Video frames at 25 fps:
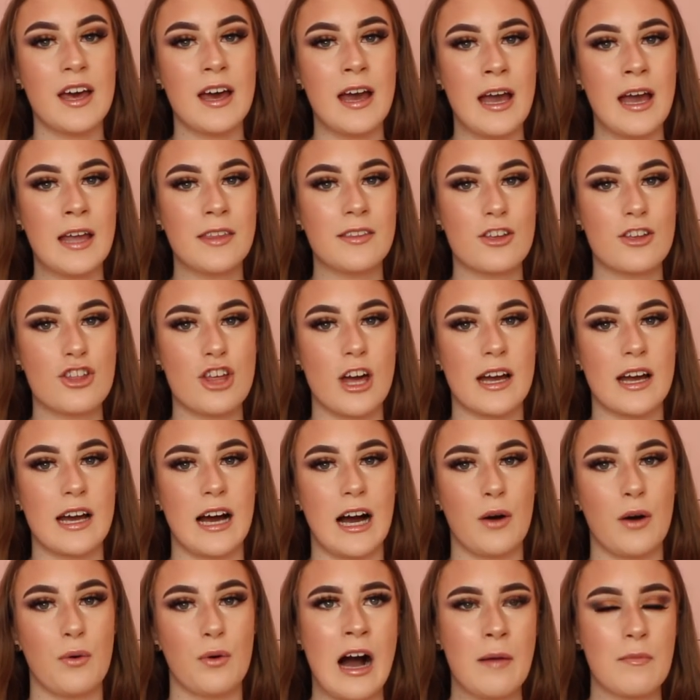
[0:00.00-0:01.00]
in the
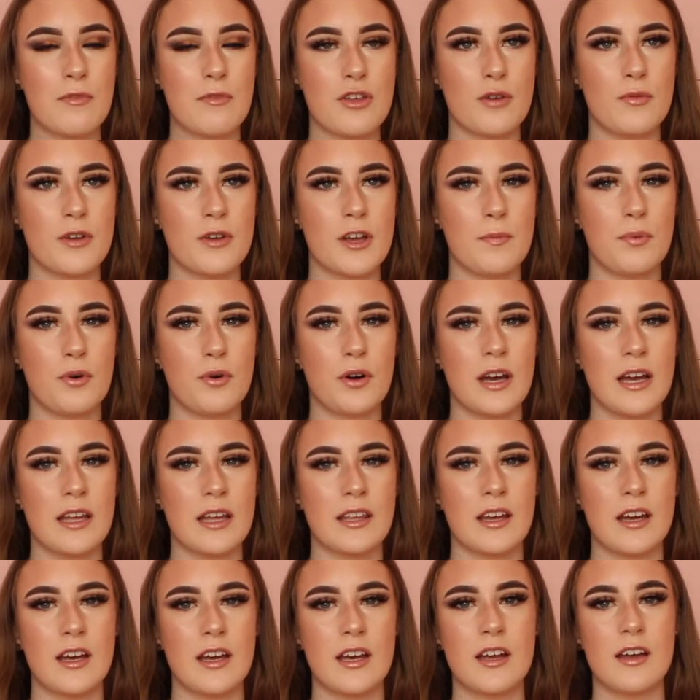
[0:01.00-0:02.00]
checkout I'm sure you put
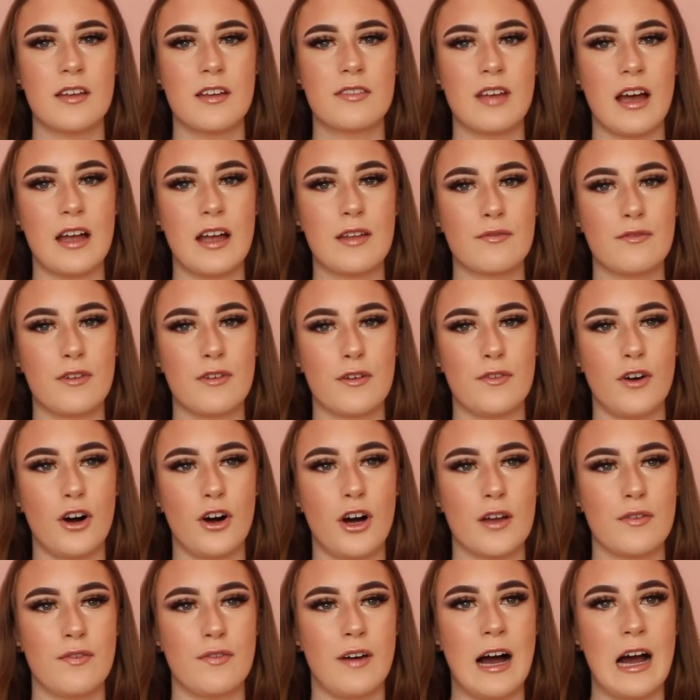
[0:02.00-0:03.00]
in 10 for
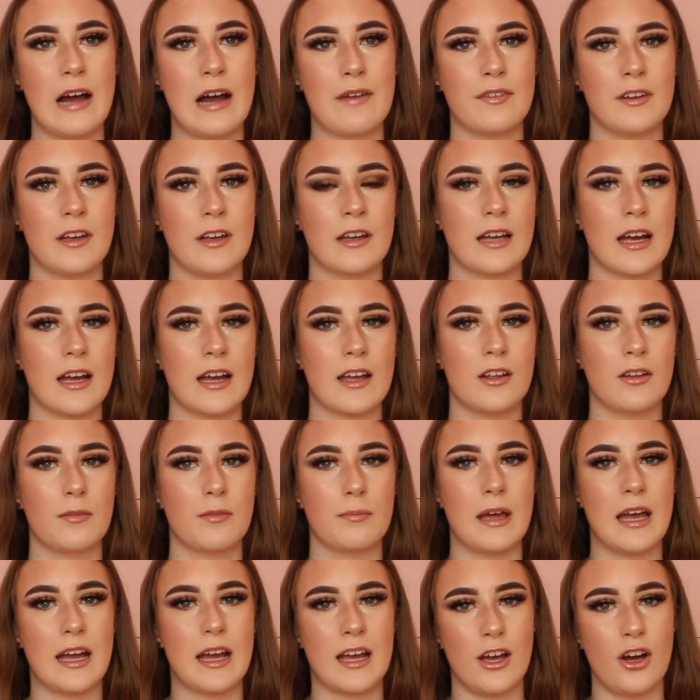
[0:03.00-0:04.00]
45 and then like it'll
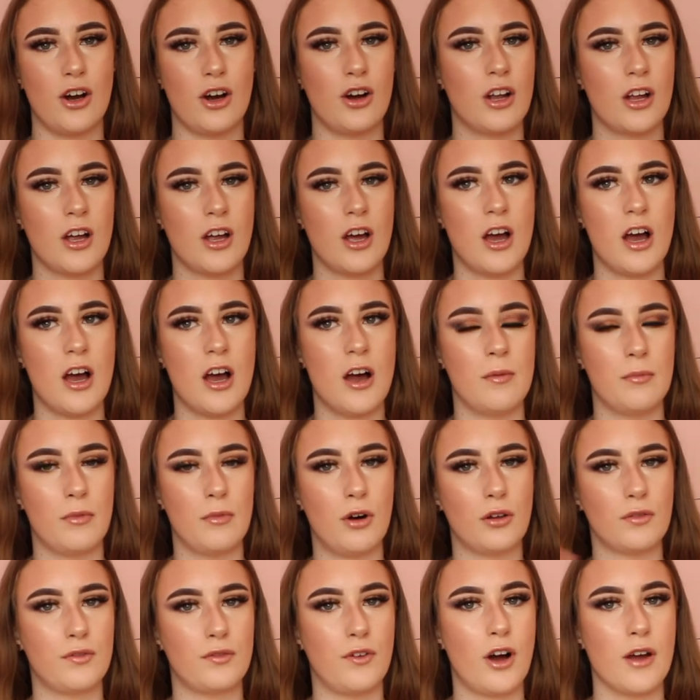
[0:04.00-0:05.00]
make it um,
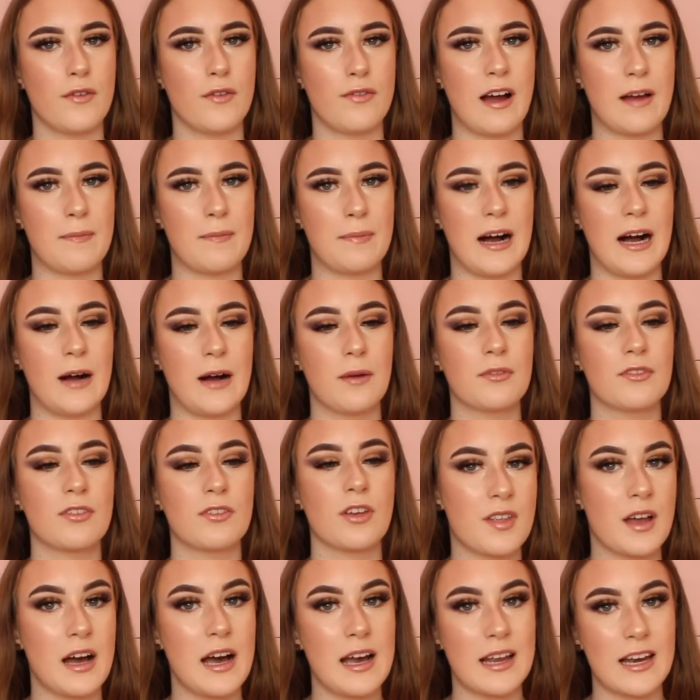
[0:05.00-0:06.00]
all £45.
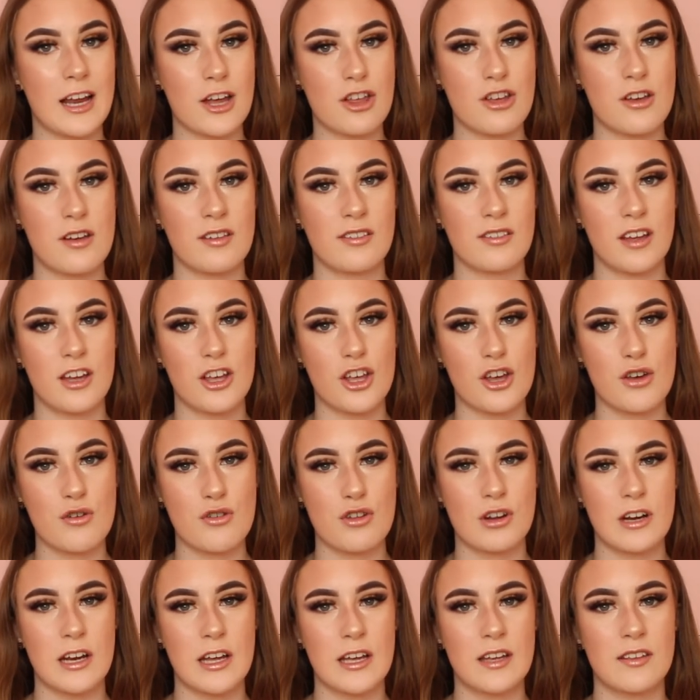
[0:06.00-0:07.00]
Tatti Lashes are
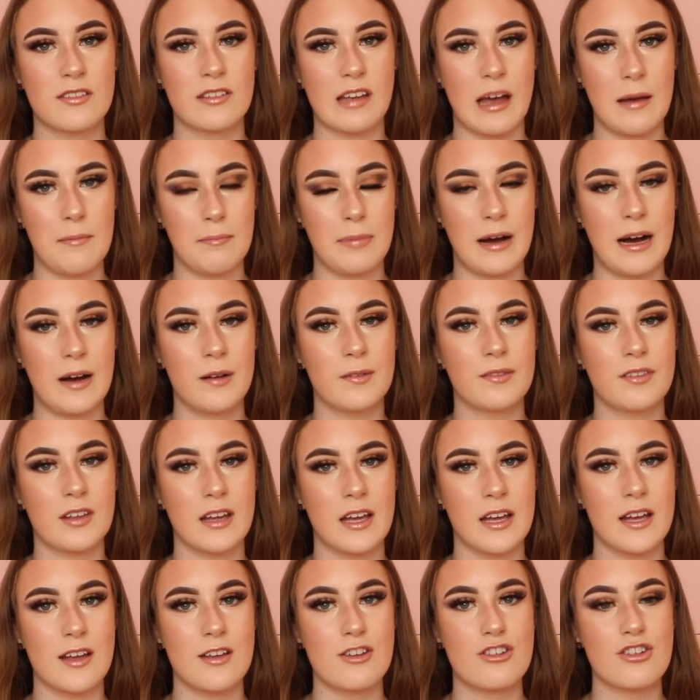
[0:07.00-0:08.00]
usually £10
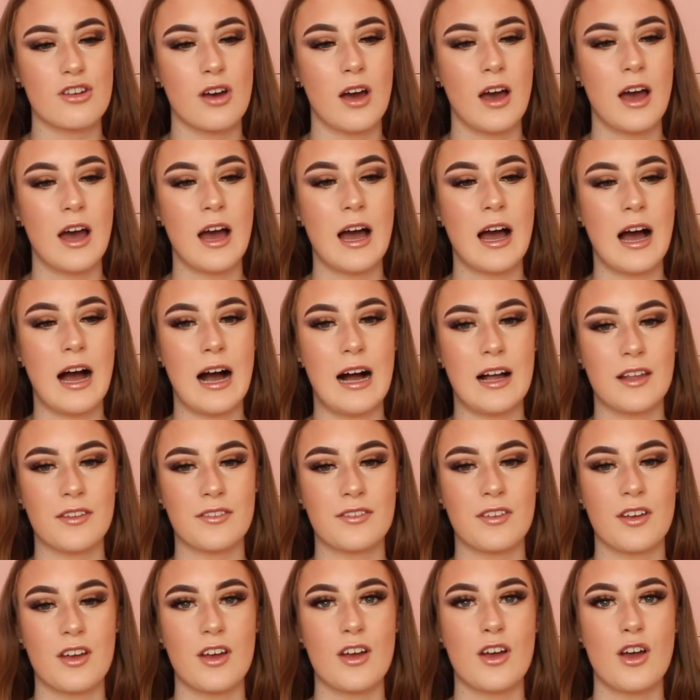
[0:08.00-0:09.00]
each
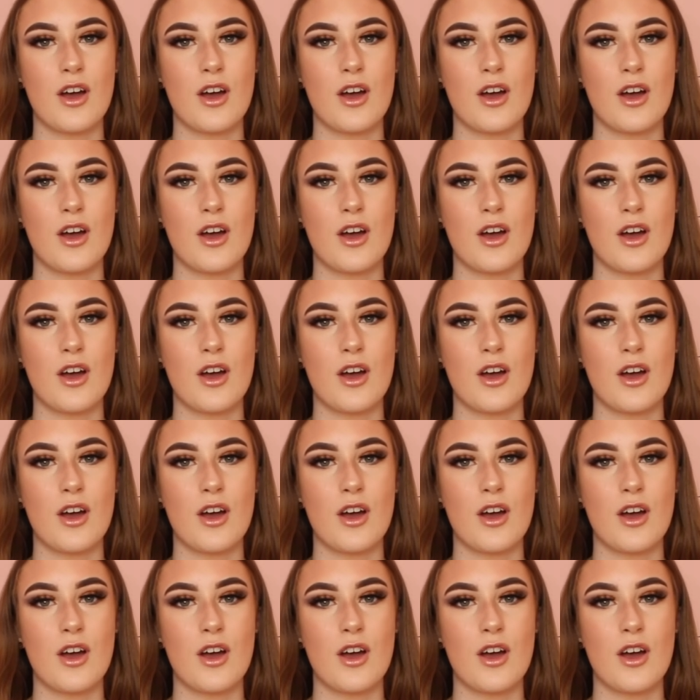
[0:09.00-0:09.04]
and